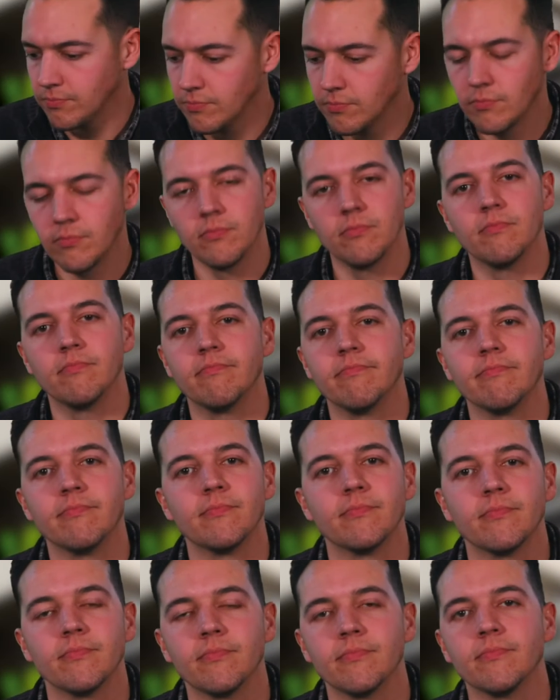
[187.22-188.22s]

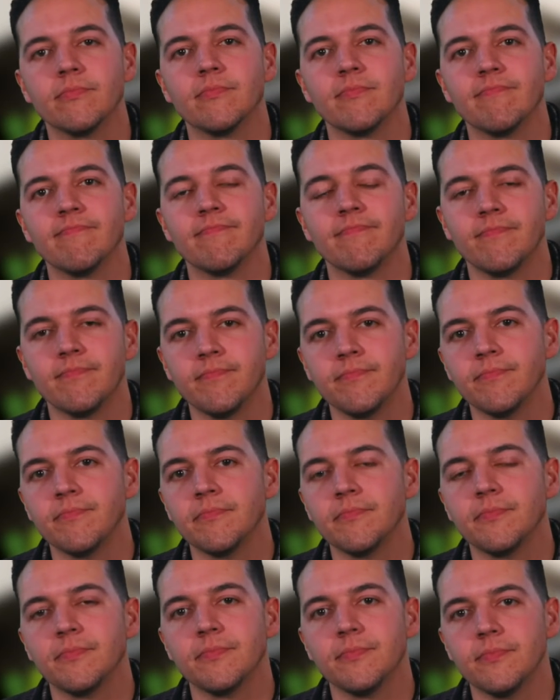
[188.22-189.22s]

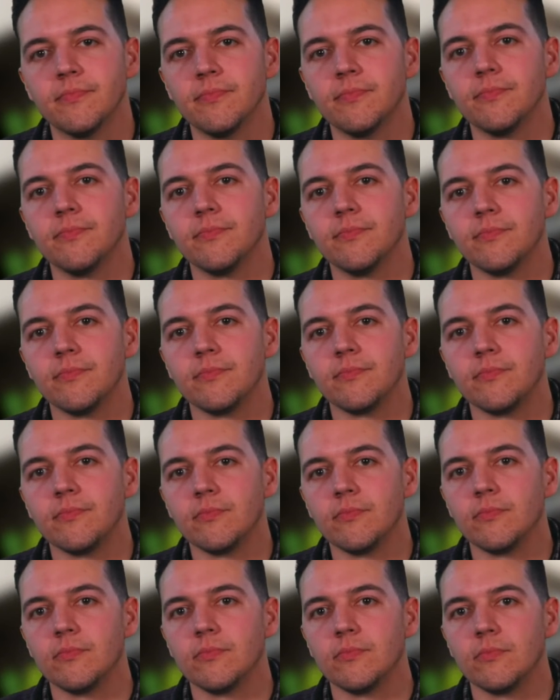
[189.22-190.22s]

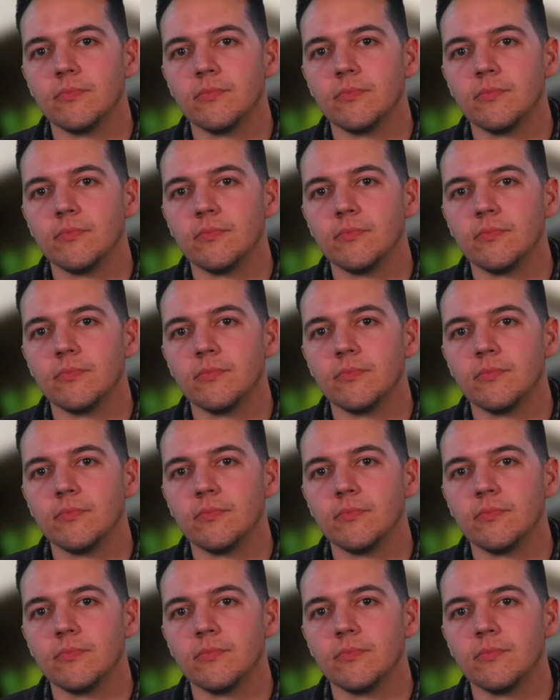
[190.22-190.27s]
(silent)